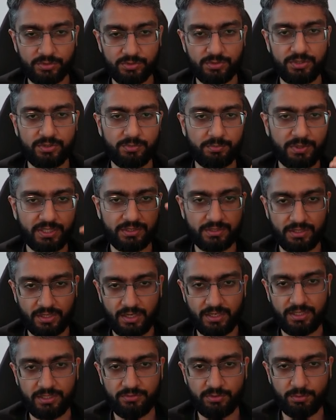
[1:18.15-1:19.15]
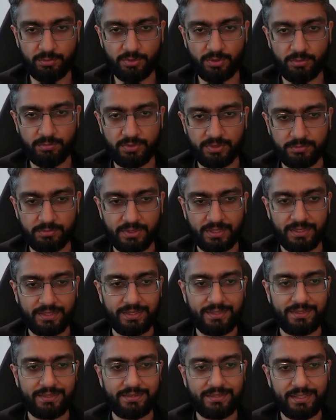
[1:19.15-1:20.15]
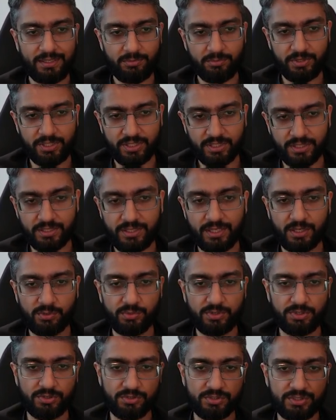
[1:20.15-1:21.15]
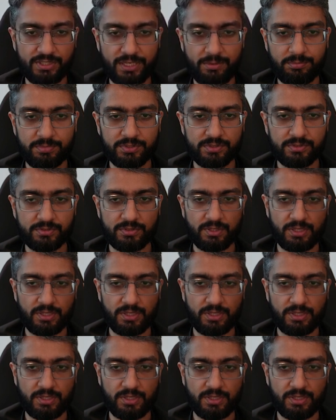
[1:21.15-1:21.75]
you pick the high-level problem, then break it down into steps,